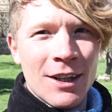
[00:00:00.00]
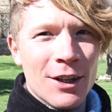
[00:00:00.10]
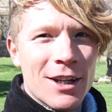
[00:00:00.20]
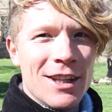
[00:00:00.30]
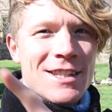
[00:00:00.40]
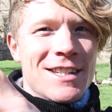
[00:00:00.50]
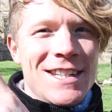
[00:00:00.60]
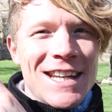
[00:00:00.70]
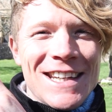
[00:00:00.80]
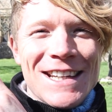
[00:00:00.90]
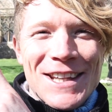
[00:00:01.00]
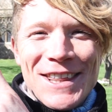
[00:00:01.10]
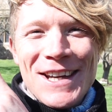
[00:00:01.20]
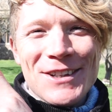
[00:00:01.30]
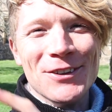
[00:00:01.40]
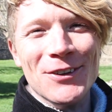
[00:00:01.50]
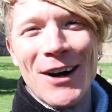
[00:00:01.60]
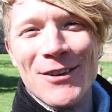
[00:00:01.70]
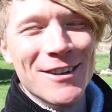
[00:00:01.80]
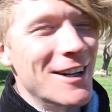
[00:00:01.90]
Look at this diddy
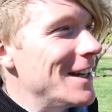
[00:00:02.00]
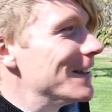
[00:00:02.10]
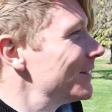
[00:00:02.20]
cathedral over here.